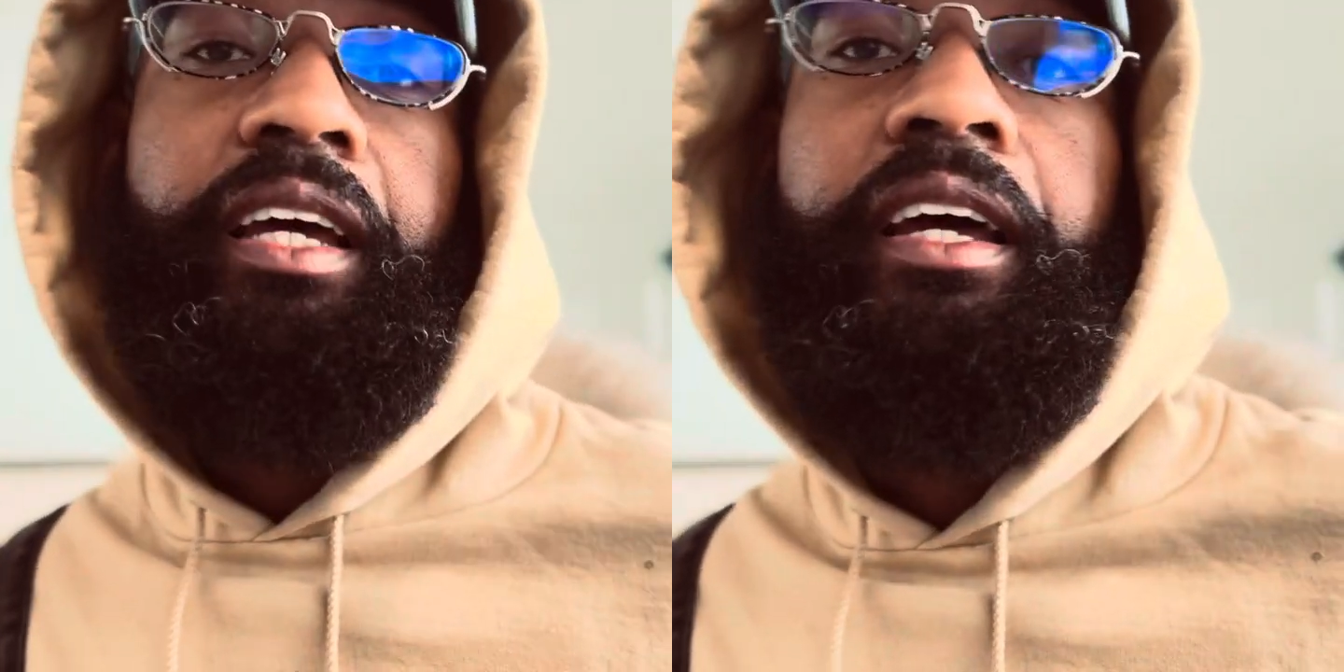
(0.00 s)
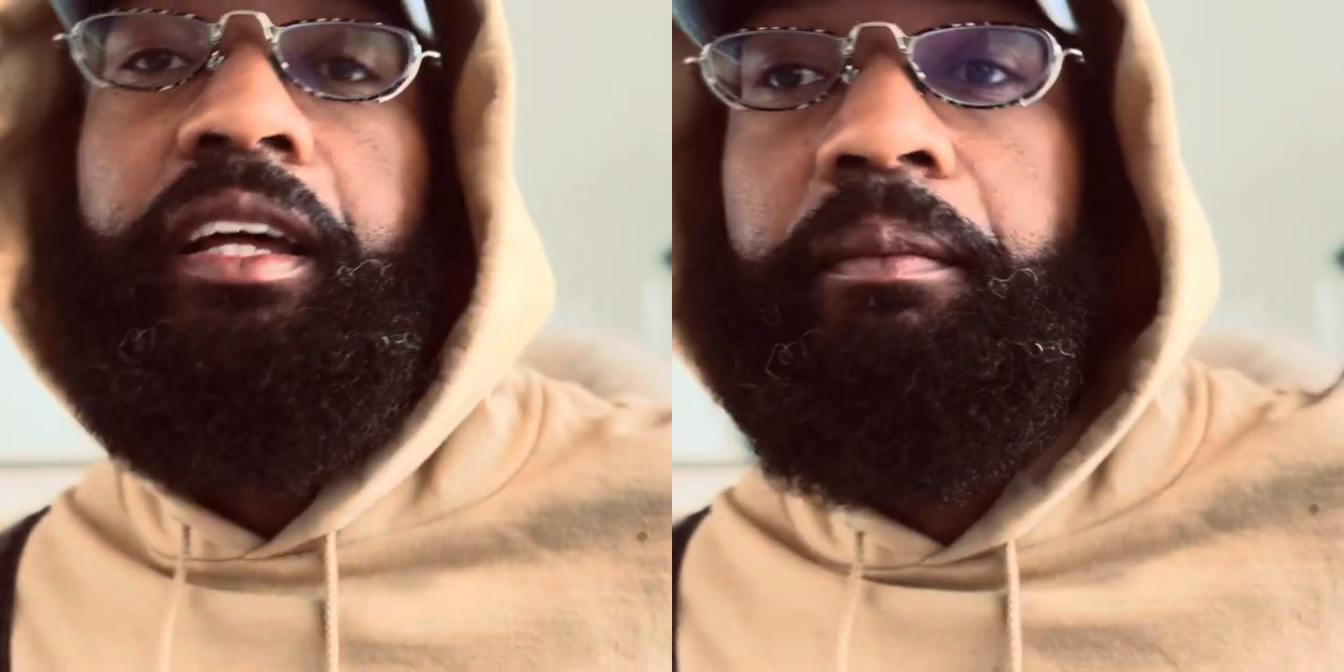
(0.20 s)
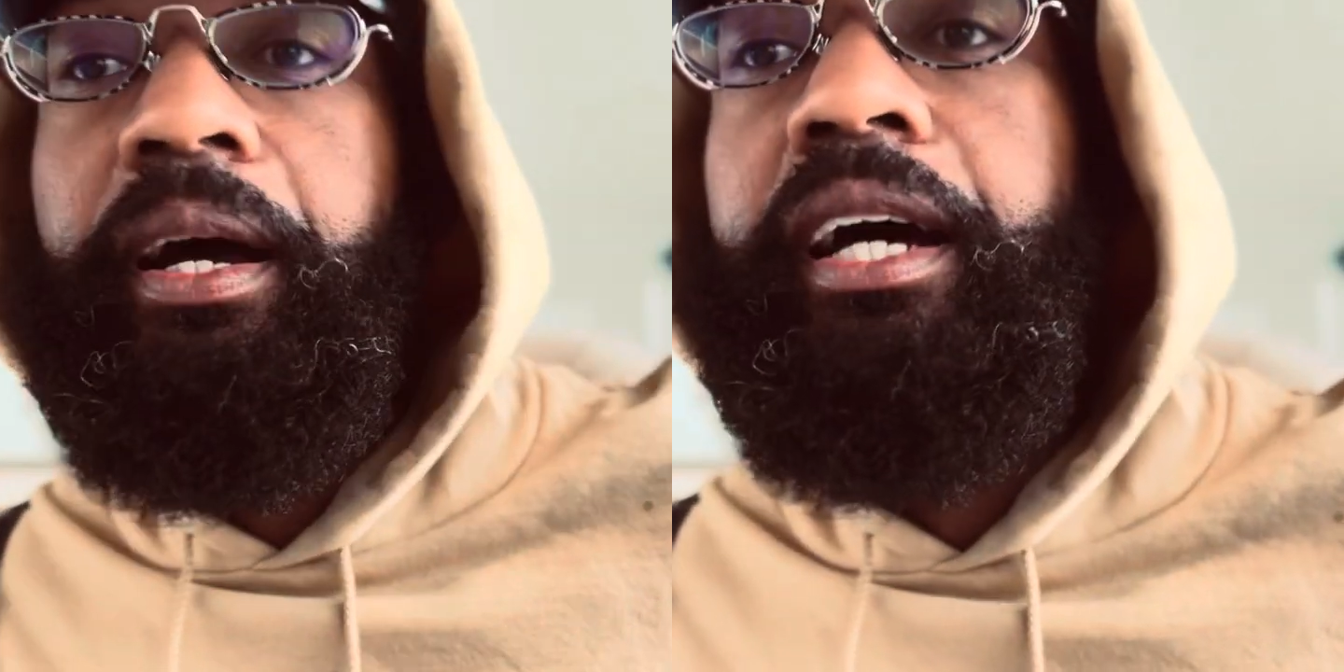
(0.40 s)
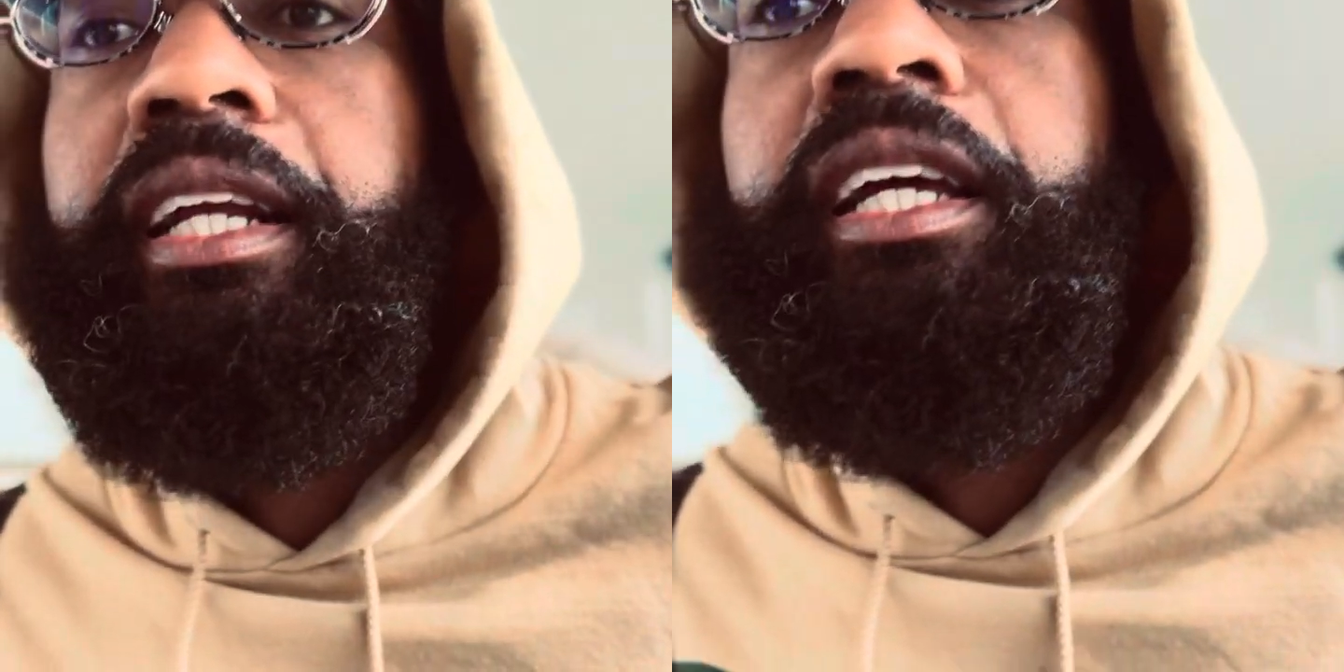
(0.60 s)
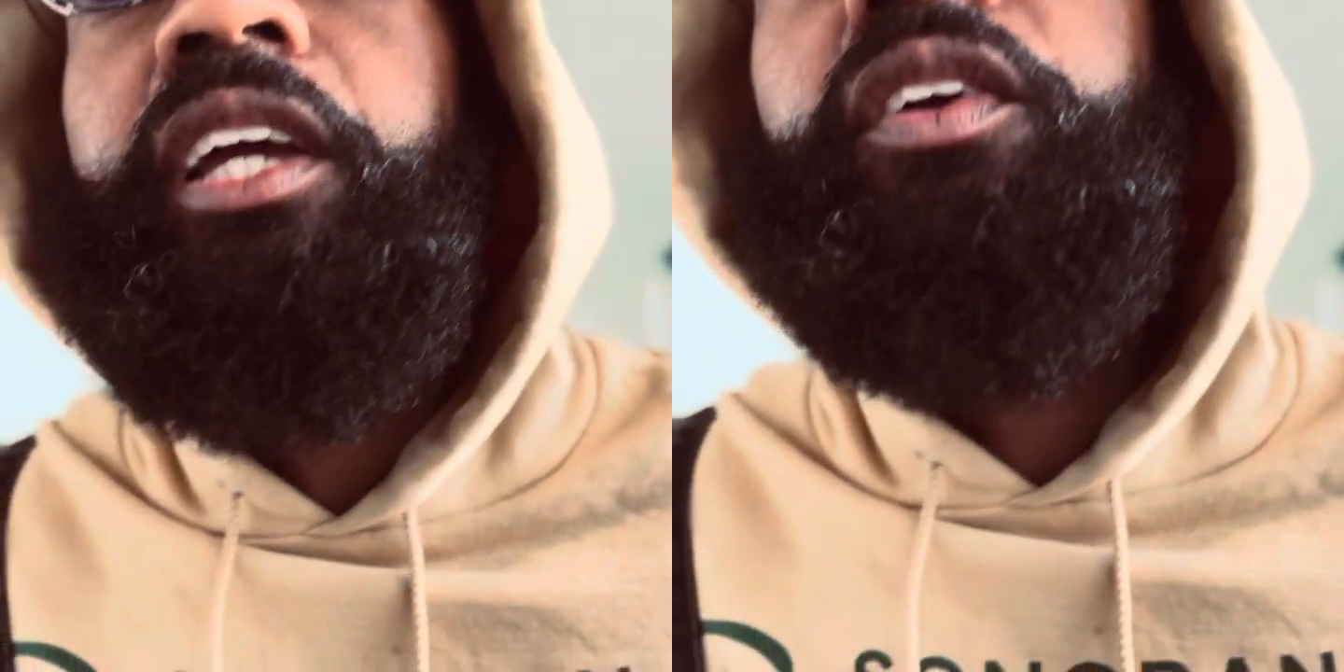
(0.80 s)
an
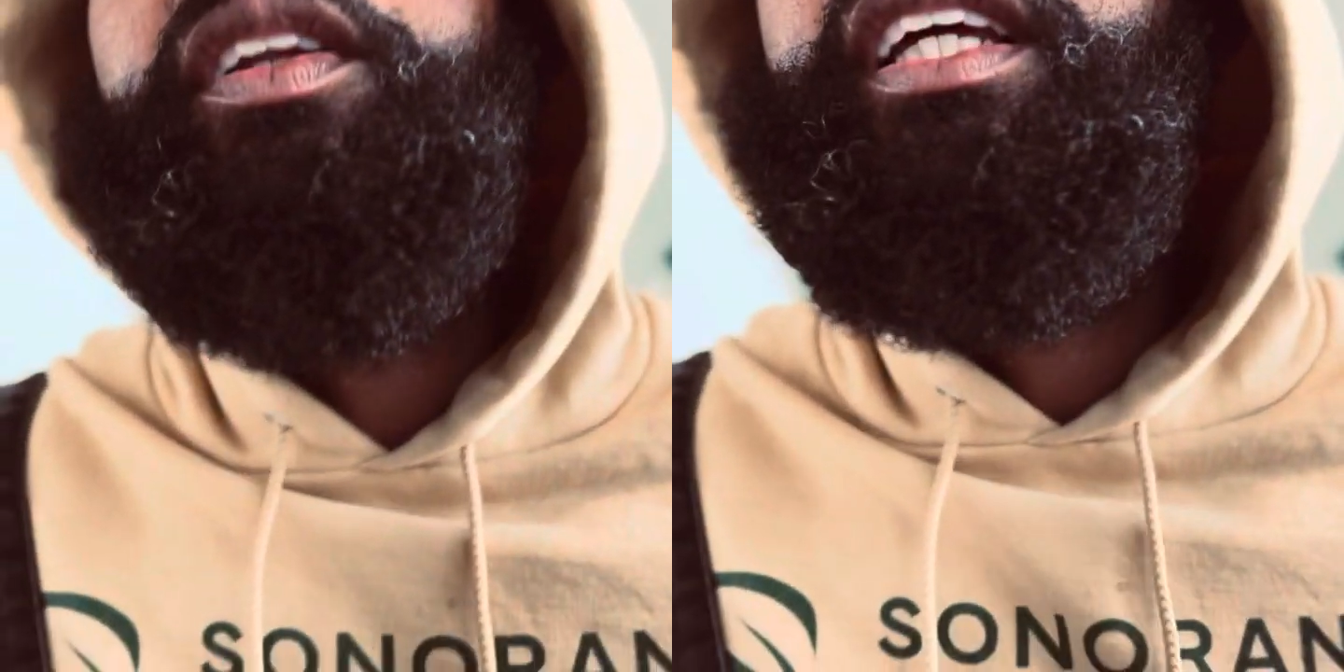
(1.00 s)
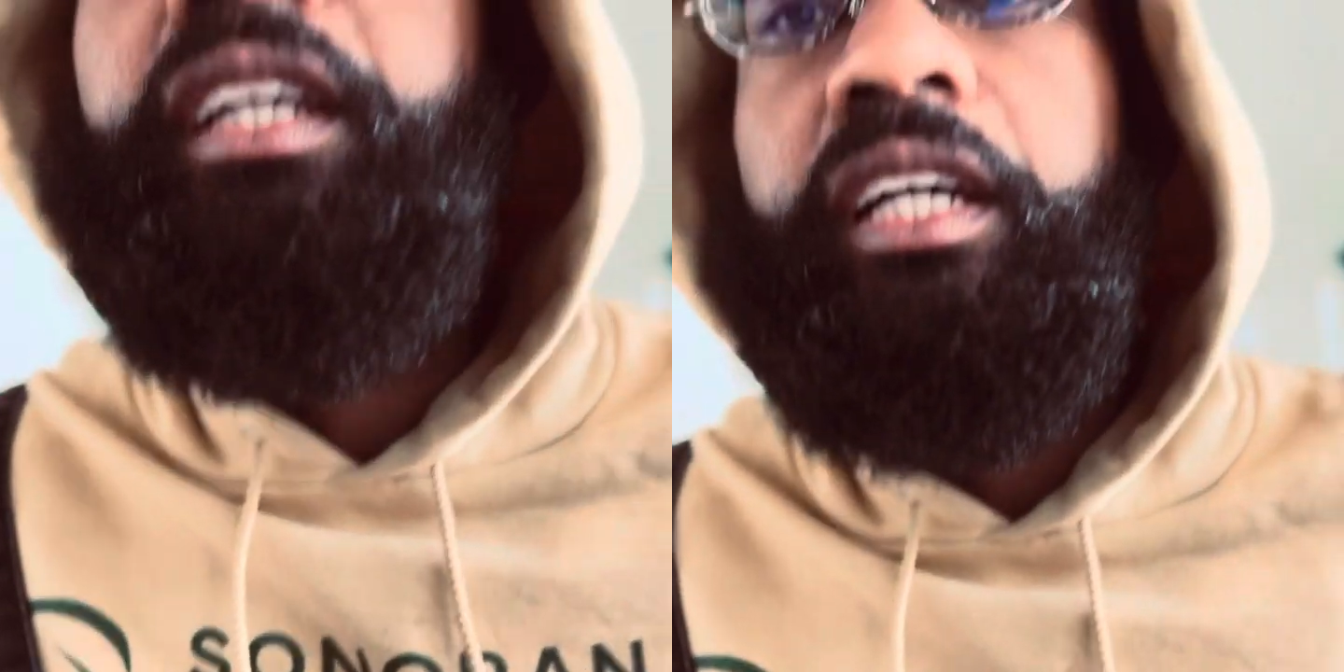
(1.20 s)
antibiotic and you